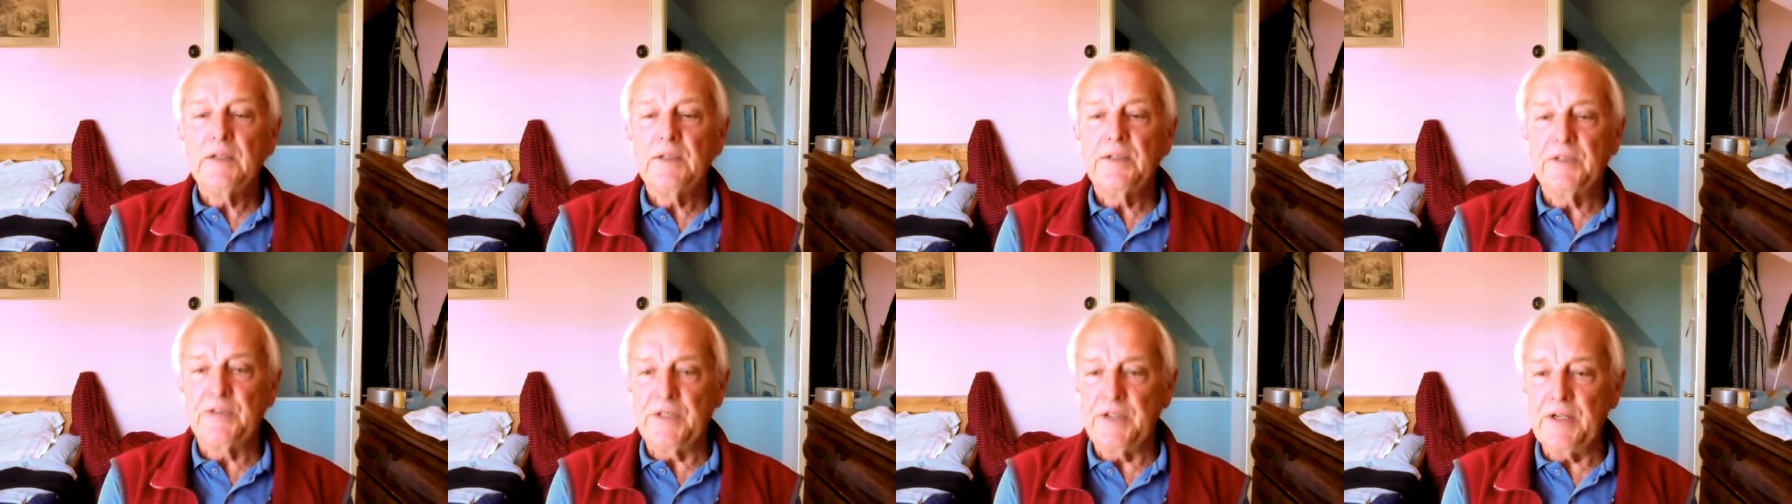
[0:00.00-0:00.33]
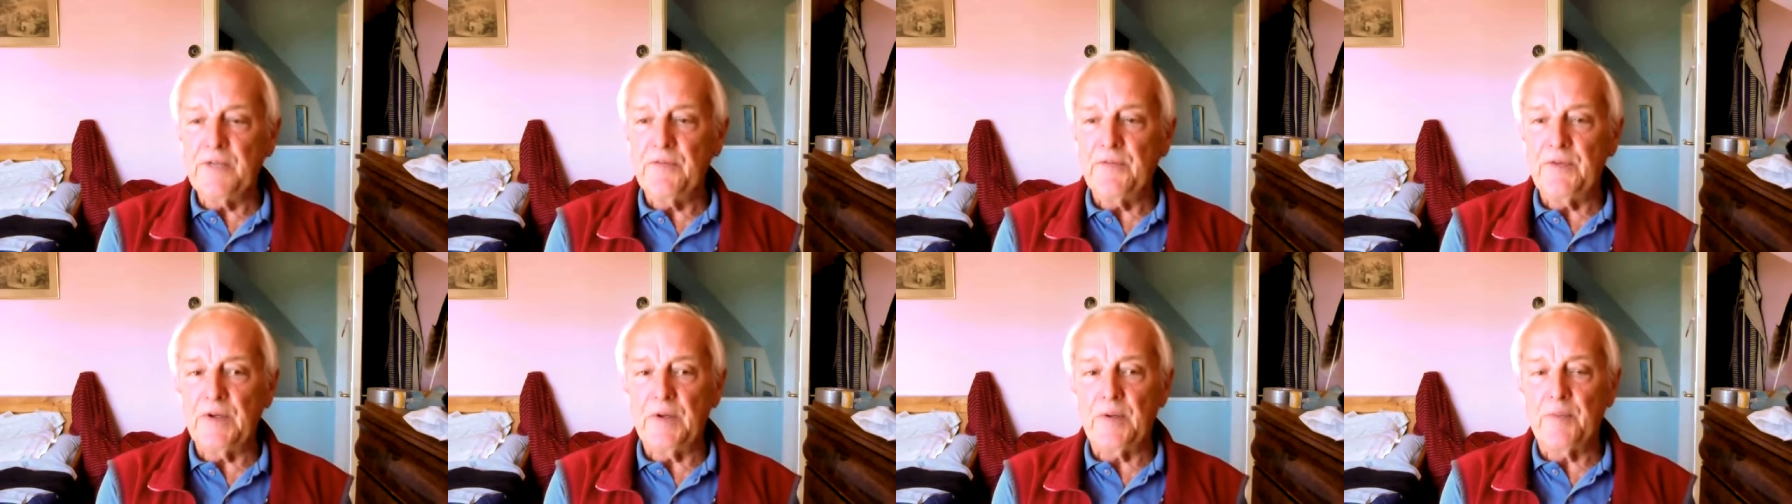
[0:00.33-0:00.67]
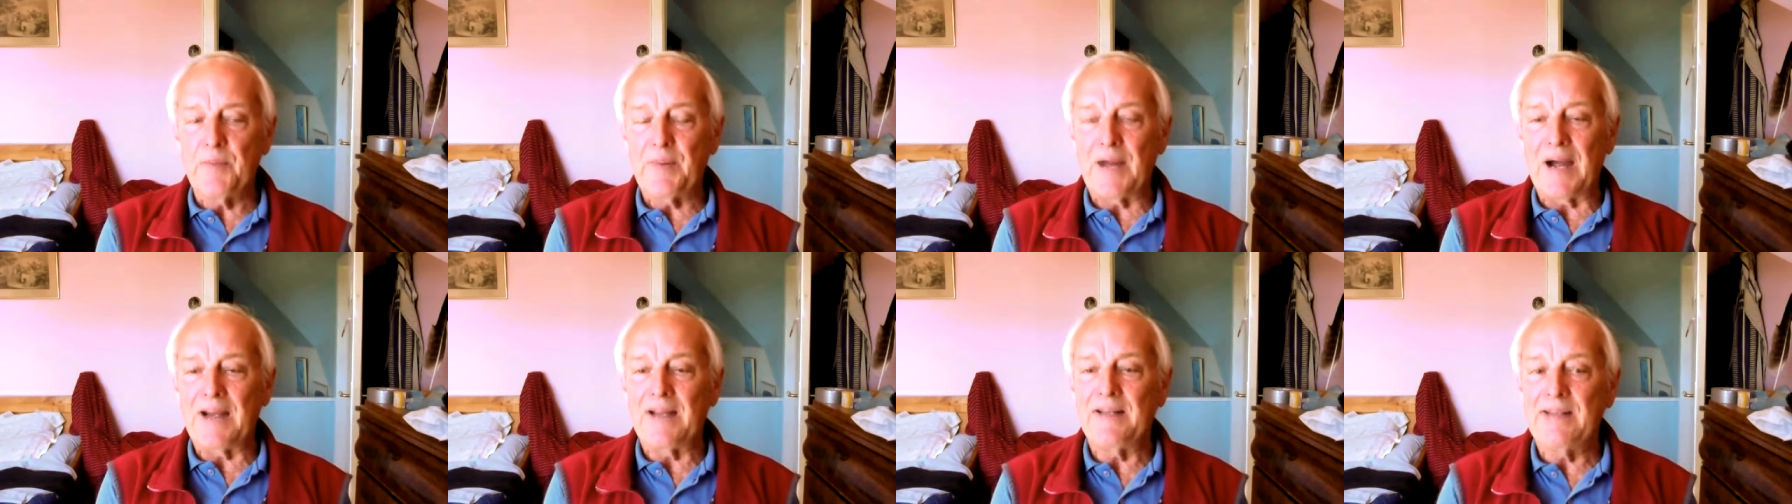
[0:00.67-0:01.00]
driven
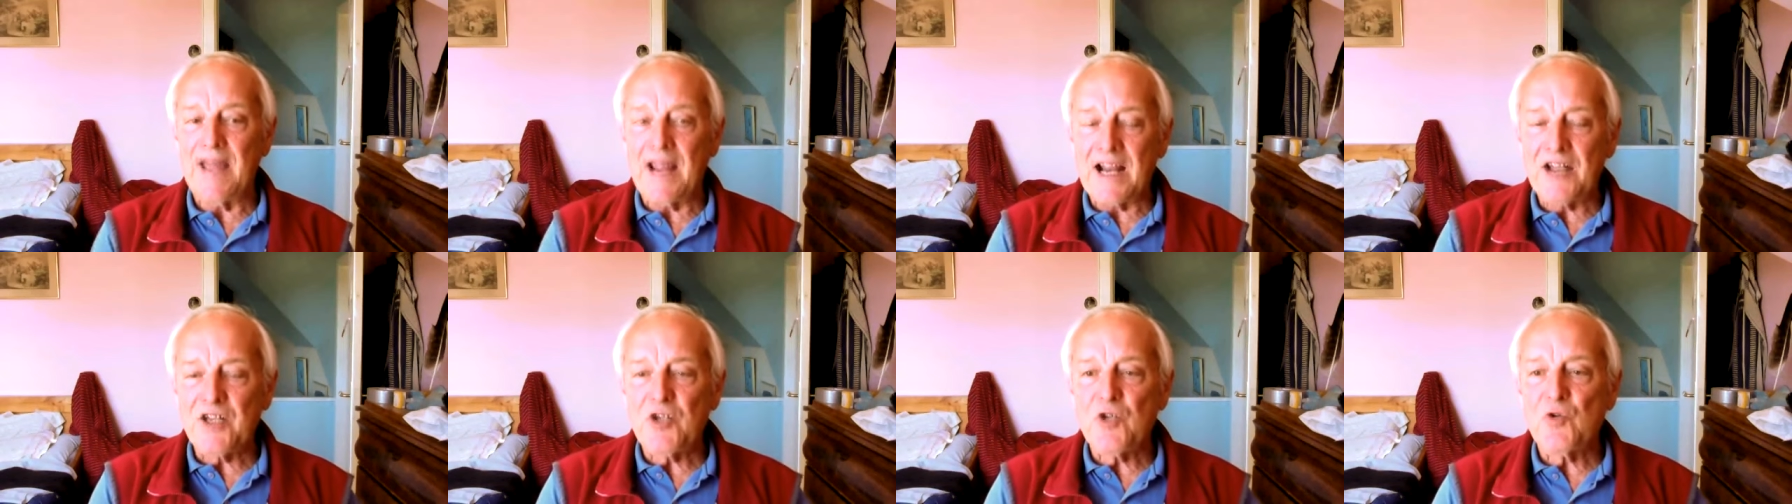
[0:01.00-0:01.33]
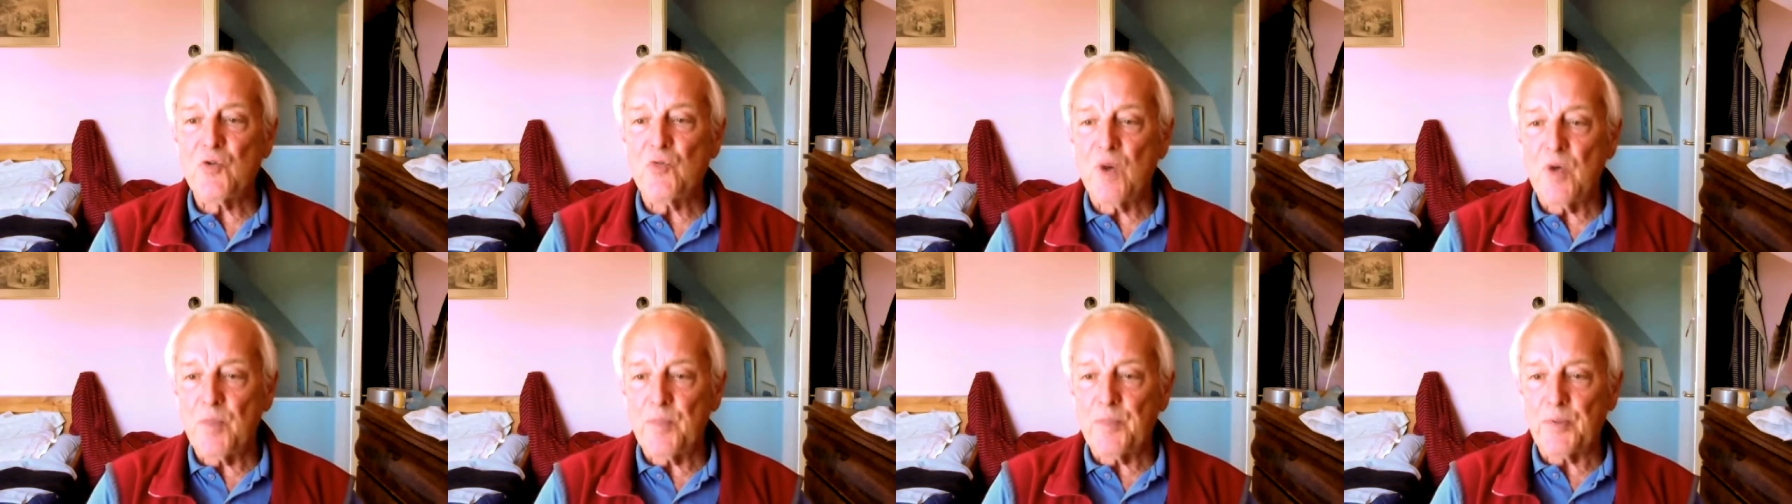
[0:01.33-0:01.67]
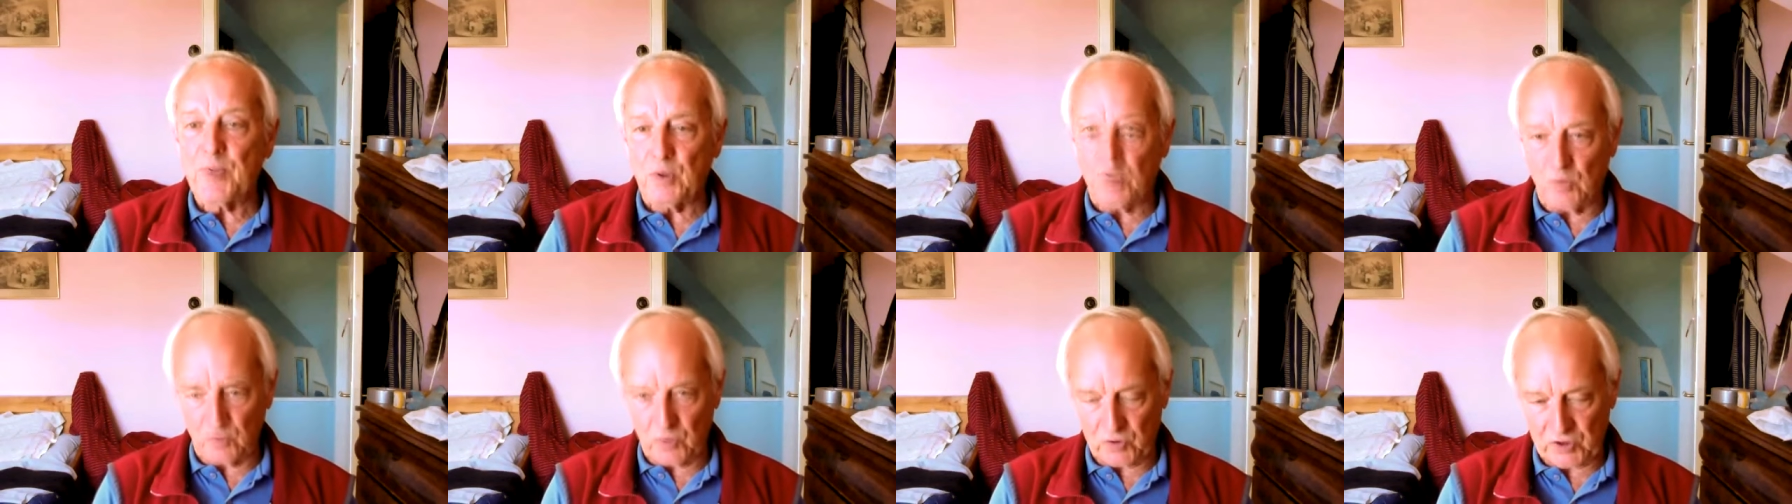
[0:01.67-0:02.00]
by natural
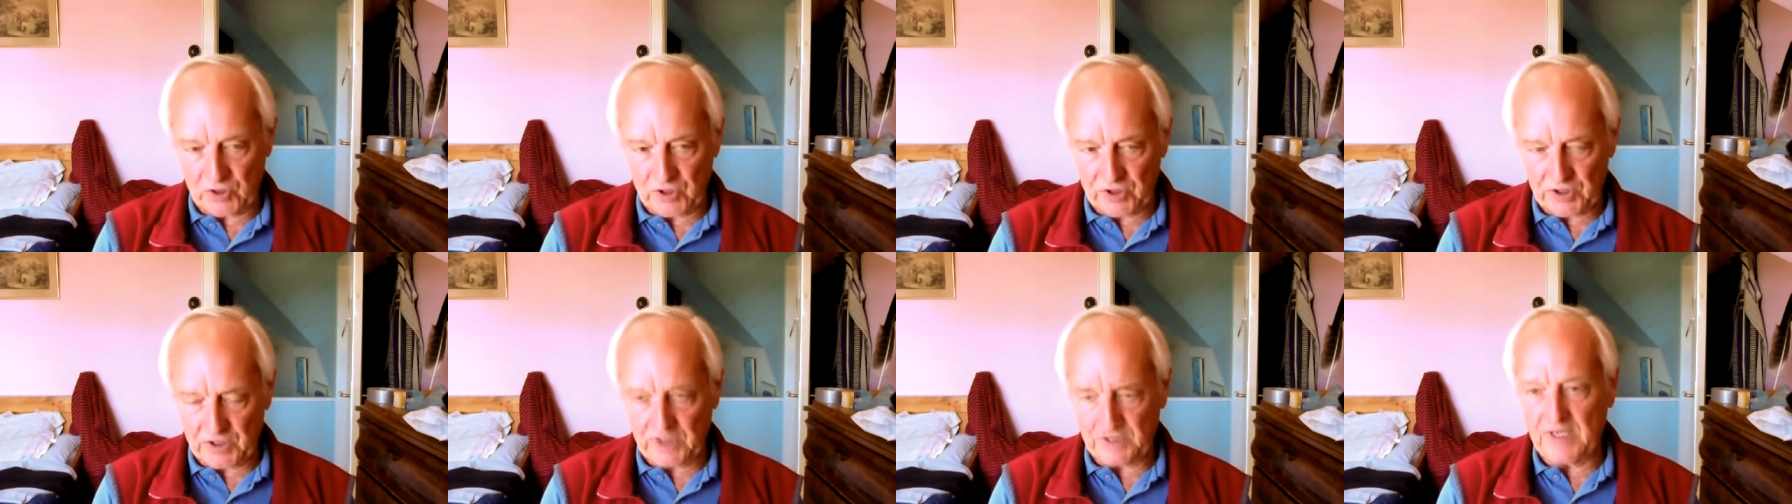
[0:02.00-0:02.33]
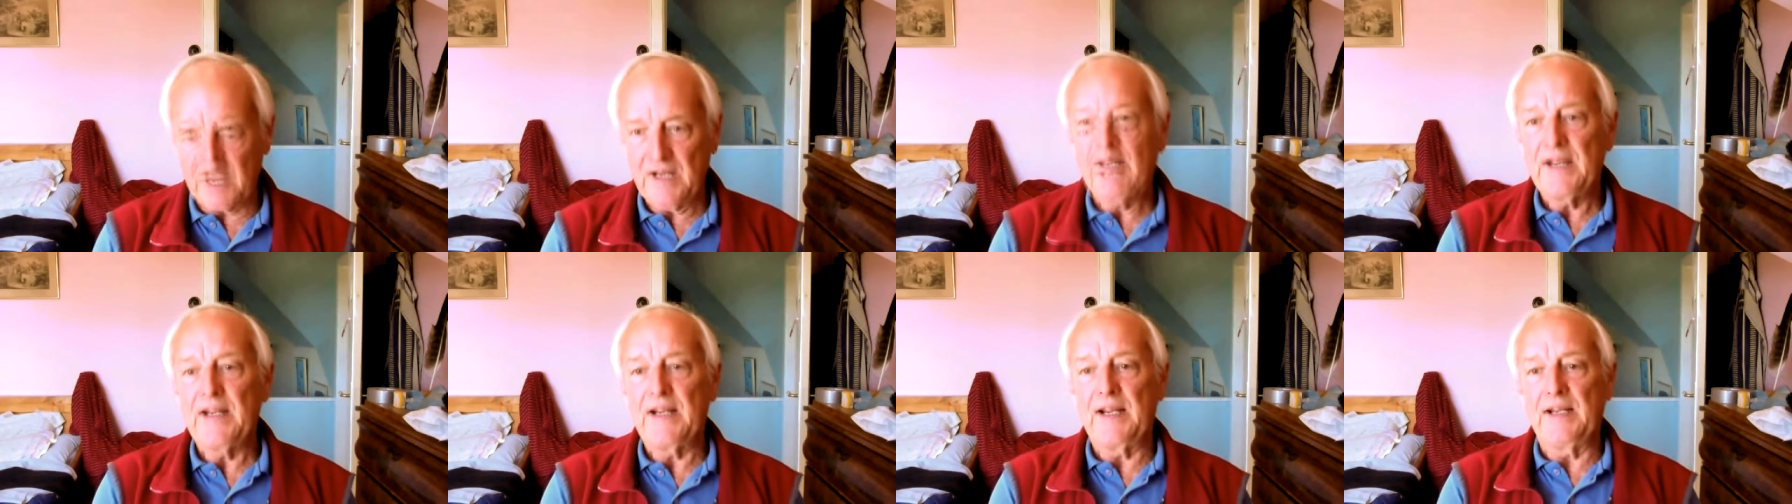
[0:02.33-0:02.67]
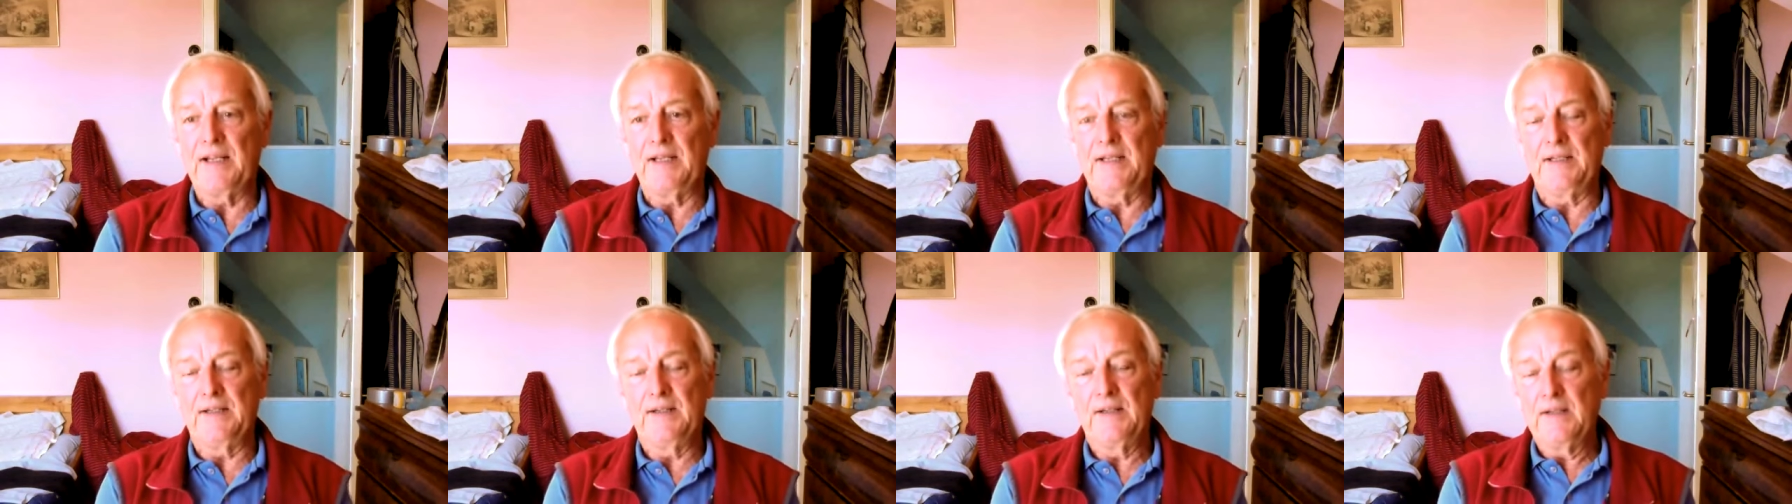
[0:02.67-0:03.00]
processes
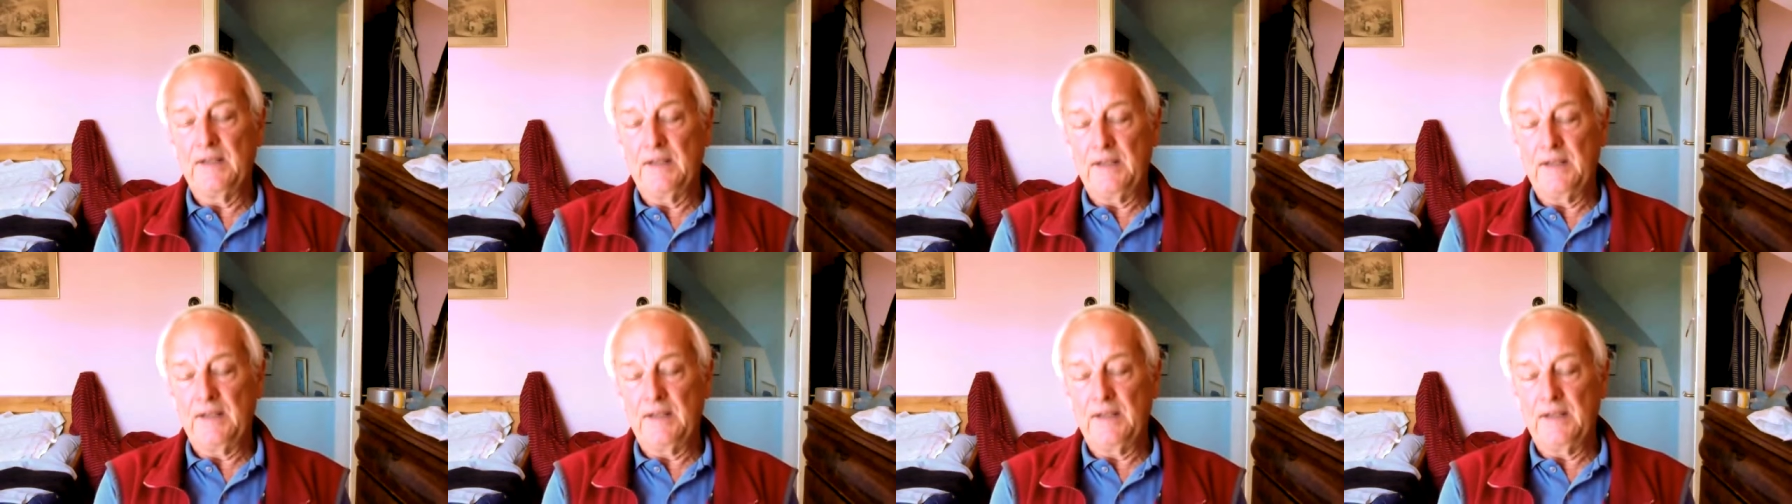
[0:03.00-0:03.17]
and